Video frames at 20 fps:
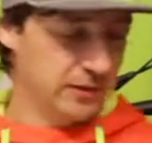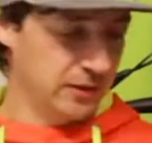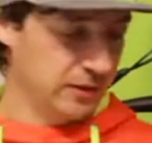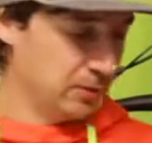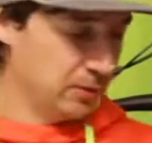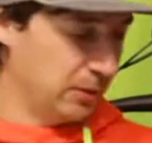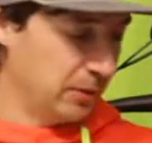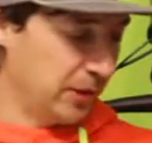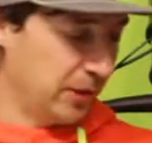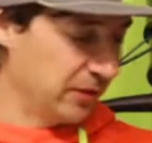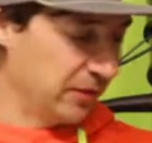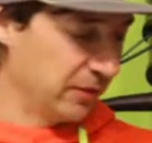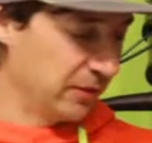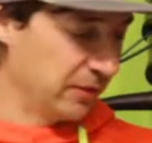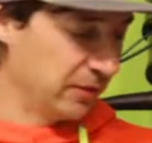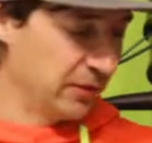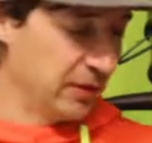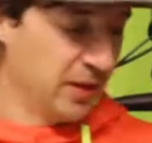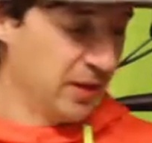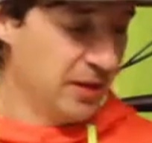technical
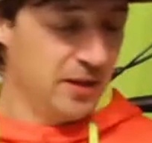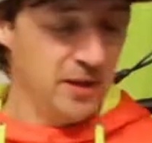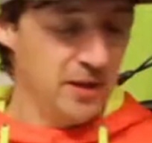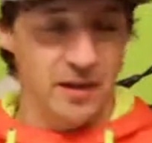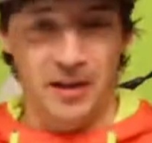bindings.